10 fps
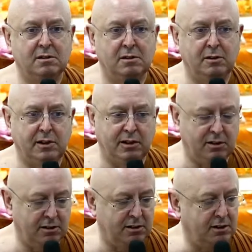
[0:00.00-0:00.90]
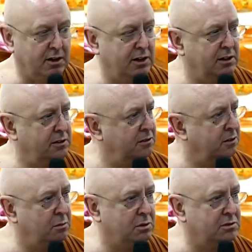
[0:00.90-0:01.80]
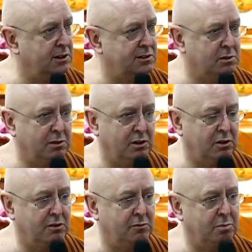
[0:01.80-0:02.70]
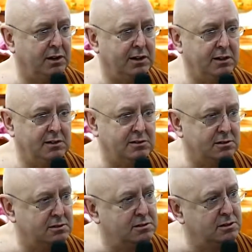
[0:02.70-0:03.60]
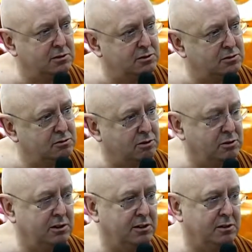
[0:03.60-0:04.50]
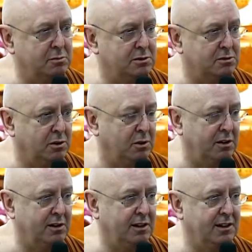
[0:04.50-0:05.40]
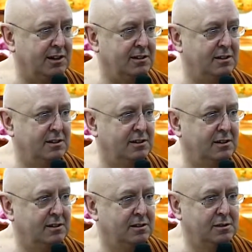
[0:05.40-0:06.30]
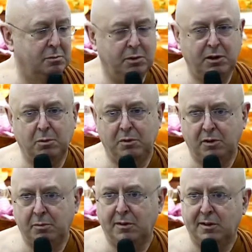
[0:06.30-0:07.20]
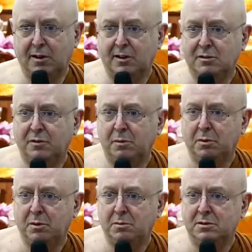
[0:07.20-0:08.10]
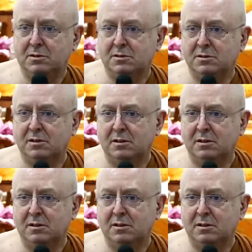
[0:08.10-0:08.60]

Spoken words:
They're dying, what takes away a lot of pain is just, just stroking them, just holding their hand, being with them in the last few moments.